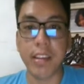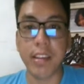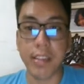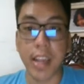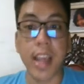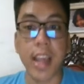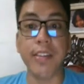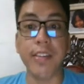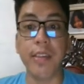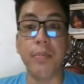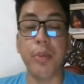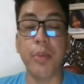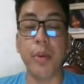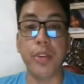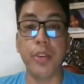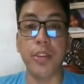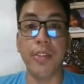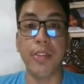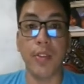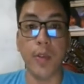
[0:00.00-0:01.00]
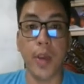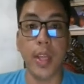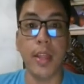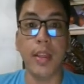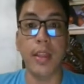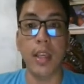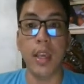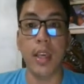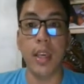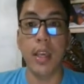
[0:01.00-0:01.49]
as x approaches
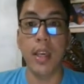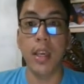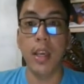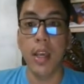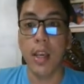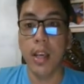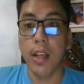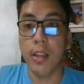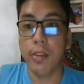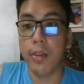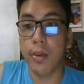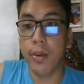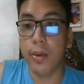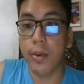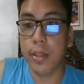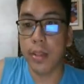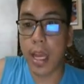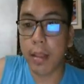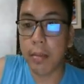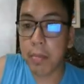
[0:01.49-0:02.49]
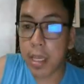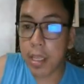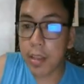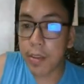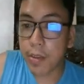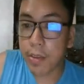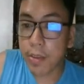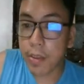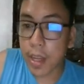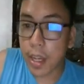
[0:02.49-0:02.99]
20. So that means
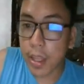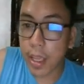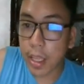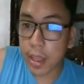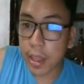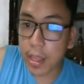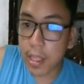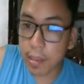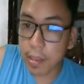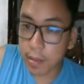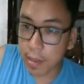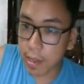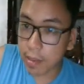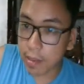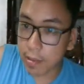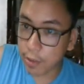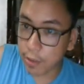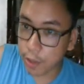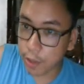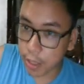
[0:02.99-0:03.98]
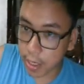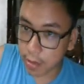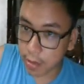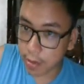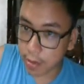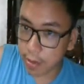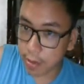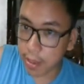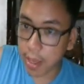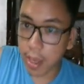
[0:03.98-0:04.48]
to say that this is
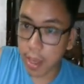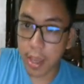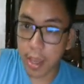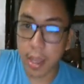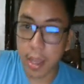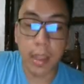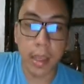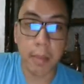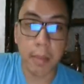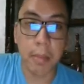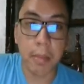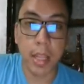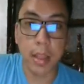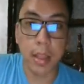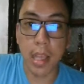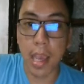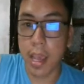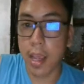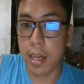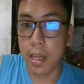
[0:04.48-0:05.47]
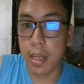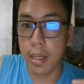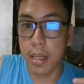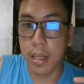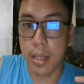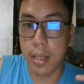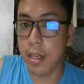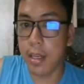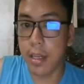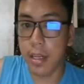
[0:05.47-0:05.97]
just the limit
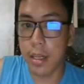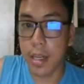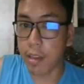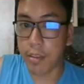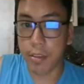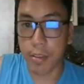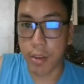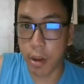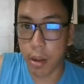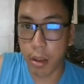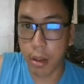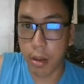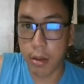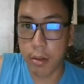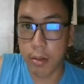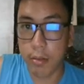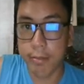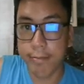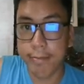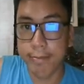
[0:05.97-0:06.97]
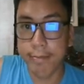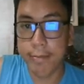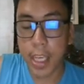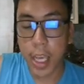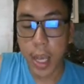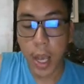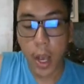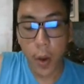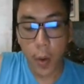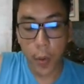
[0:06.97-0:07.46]
and that's all.
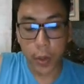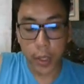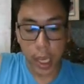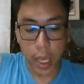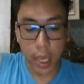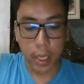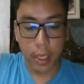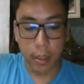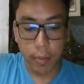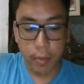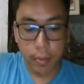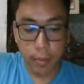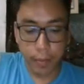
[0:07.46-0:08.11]
Okay,